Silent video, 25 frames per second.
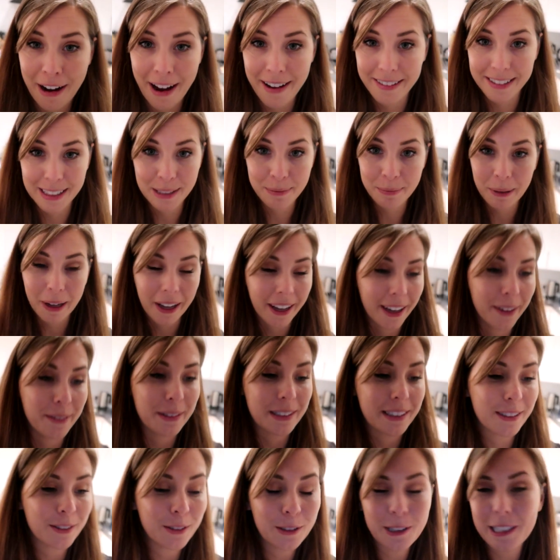for hours, but it
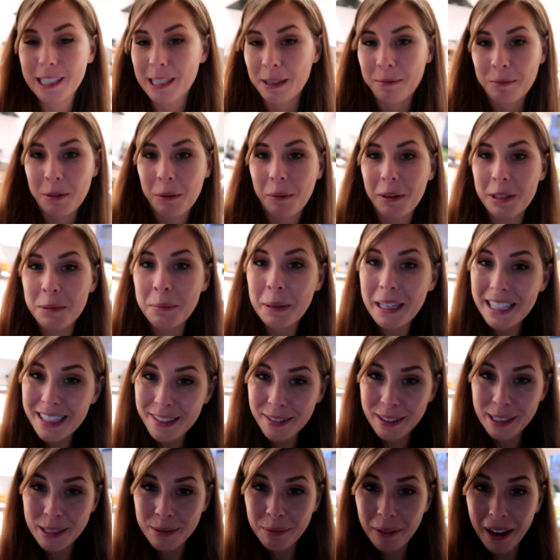was awesome. We went to
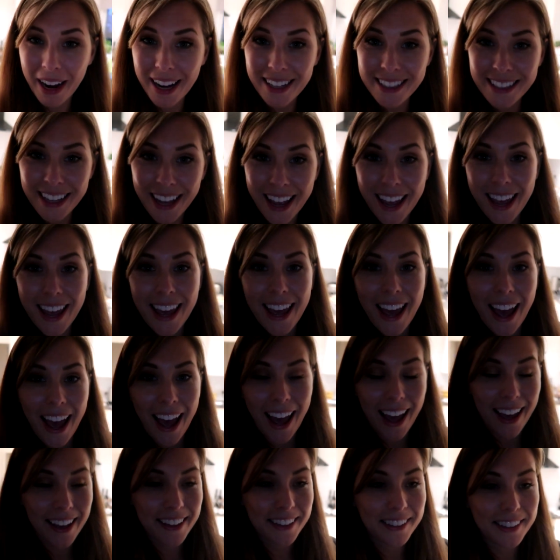Pizza Express,
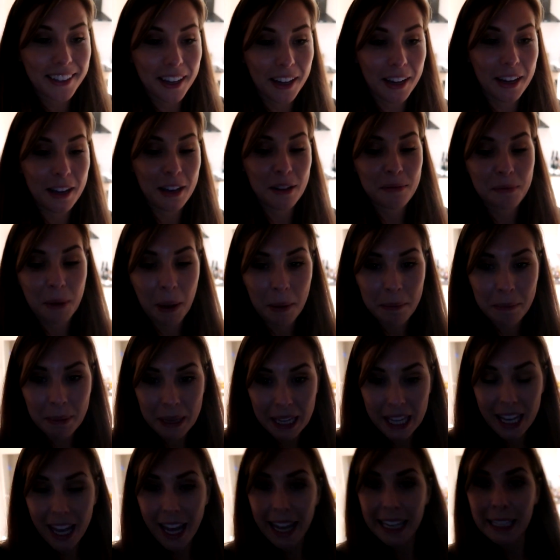had a
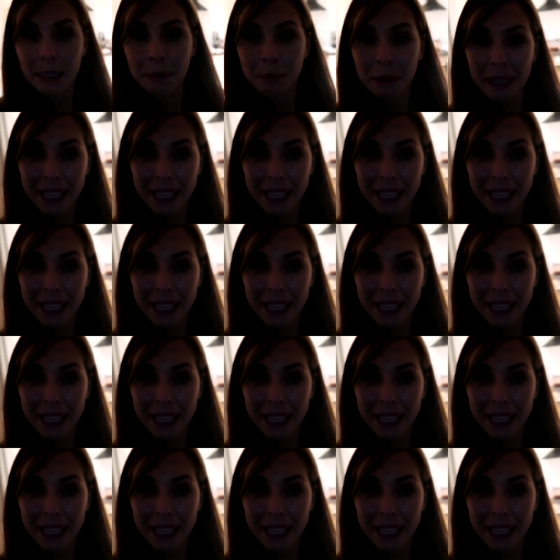beer and a